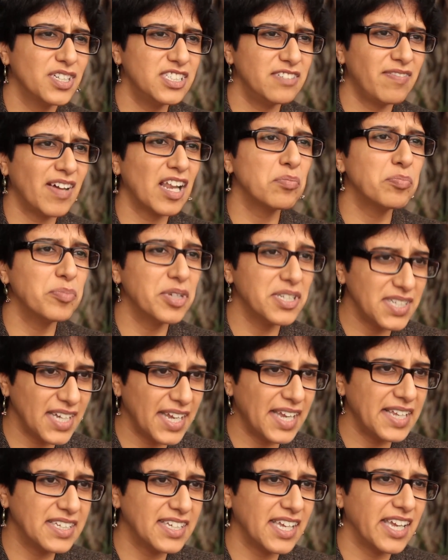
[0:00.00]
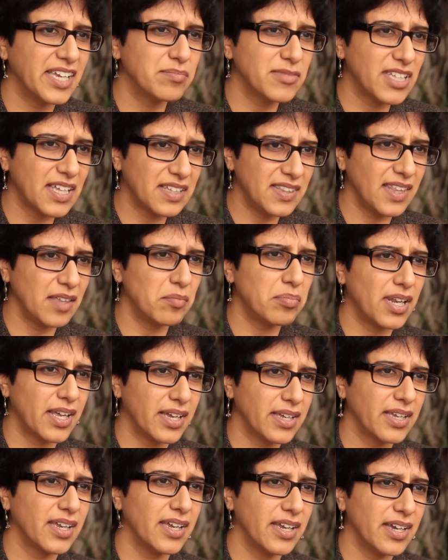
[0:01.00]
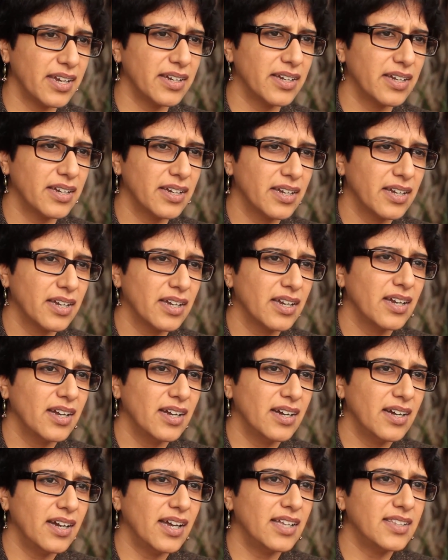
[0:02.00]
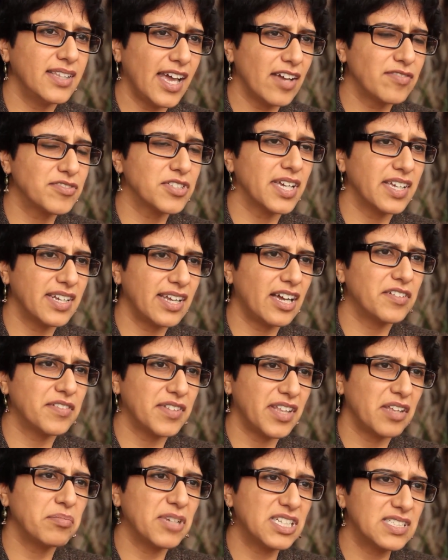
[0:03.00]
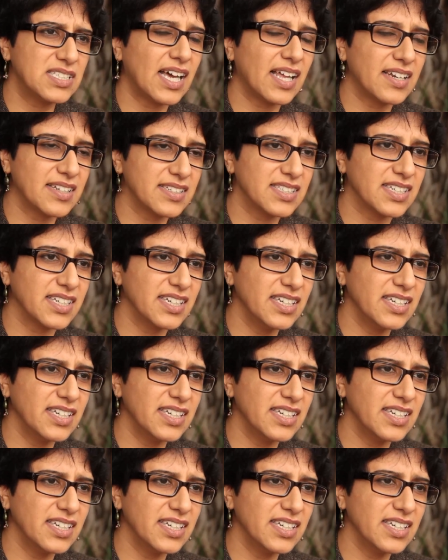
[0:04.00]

development aid game that they're playing here. And they have to get out of that mentality.